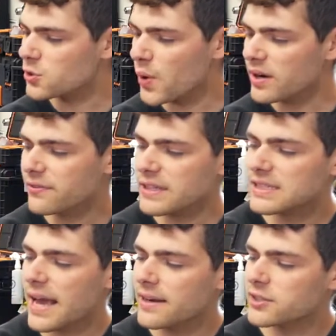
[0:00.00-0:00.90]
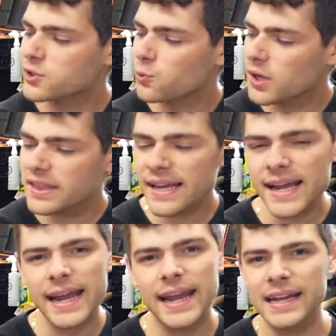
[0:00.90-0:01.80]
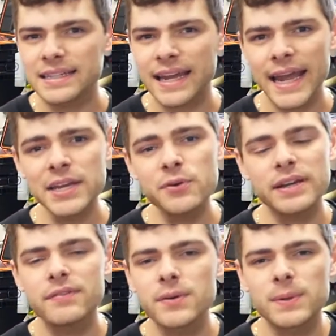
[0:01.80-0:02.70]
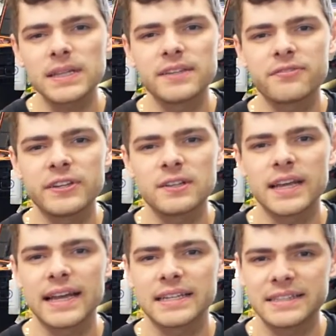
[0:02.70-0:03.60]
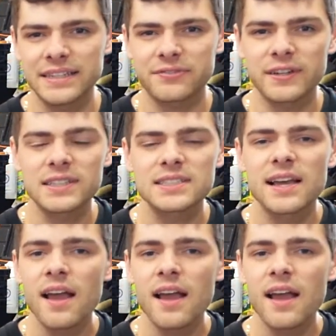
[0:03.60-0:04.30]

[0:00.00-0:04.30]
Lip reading: one of these headers worth it, and can you even really feel a difference?